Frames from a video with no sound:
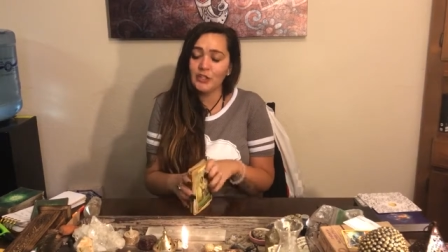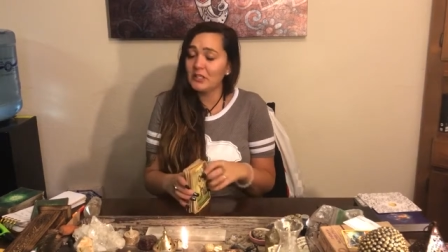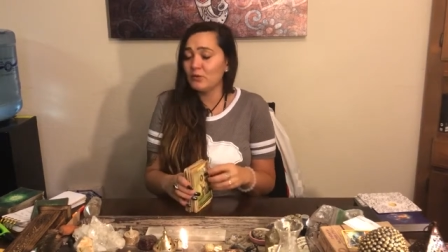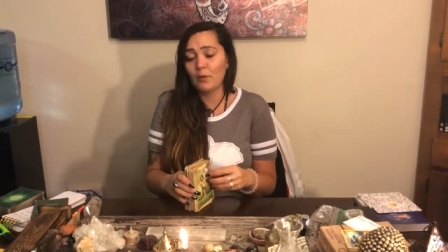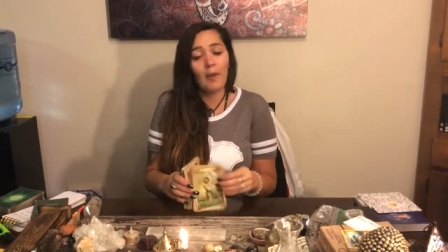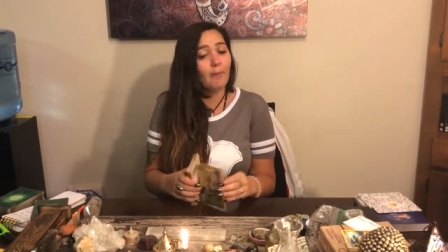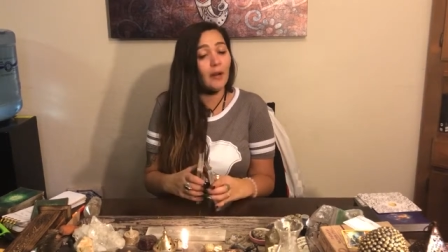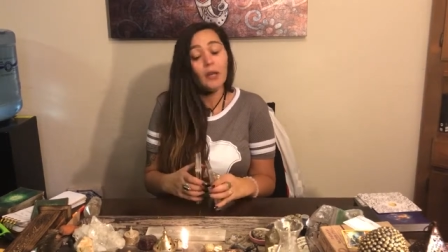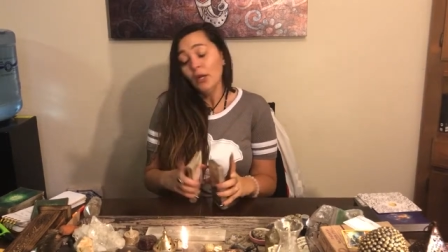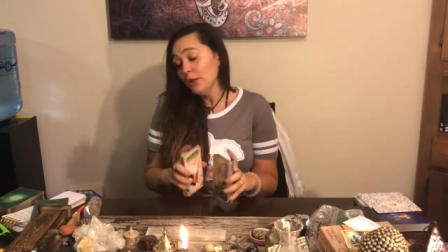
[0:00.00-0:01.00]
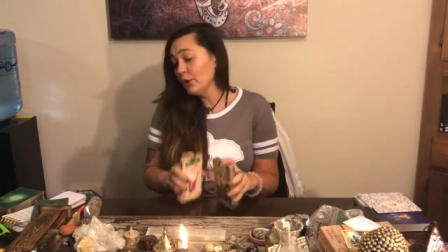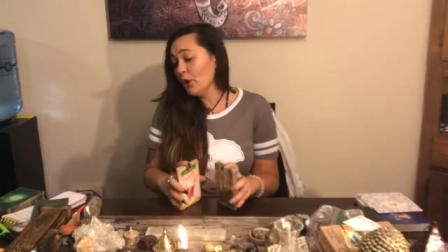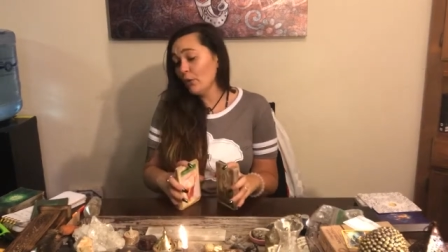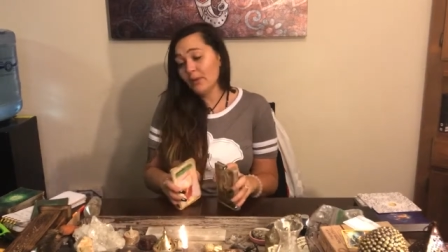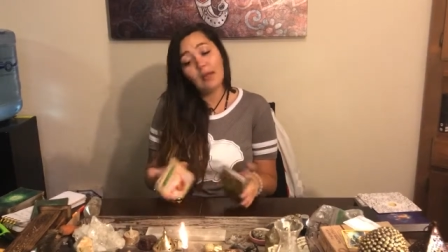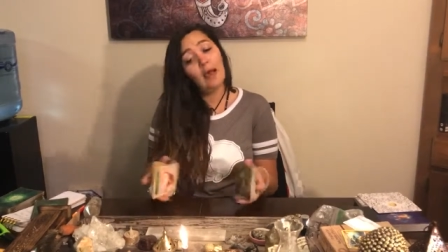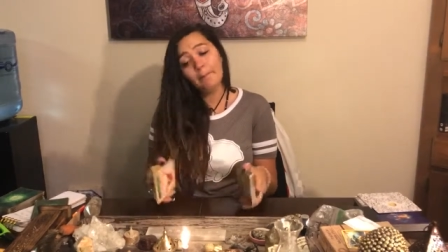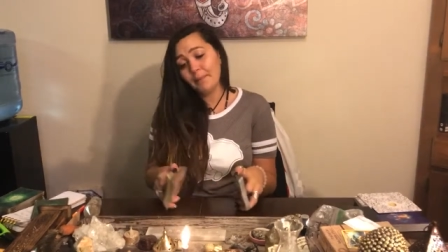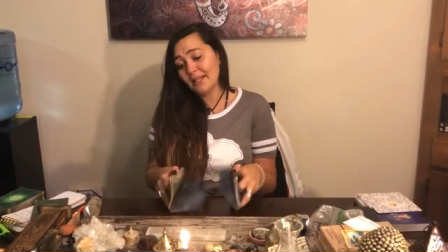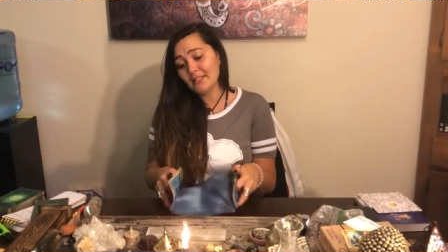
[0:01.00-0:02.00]
because remember, you know me,
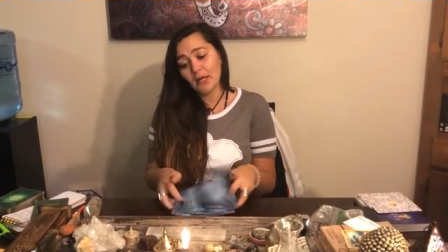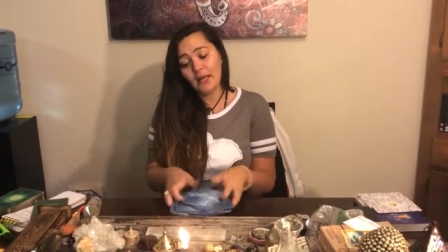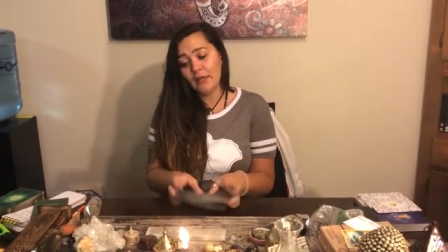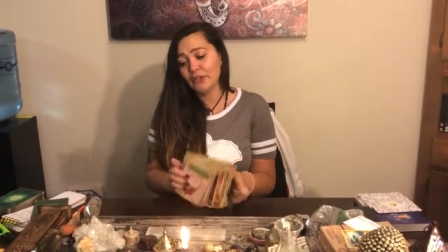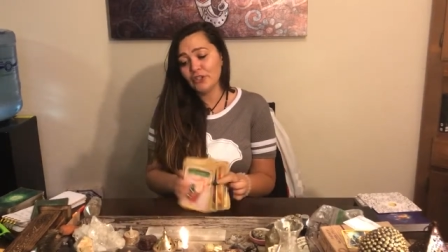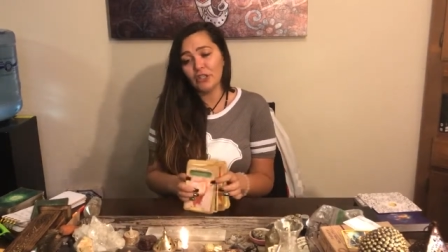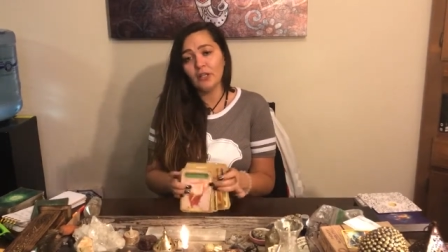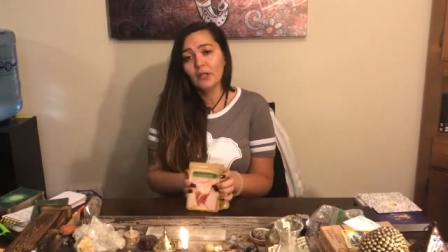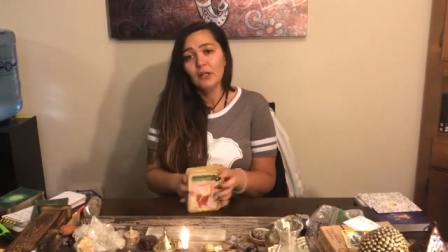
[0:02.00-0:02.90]
I'm based on energy.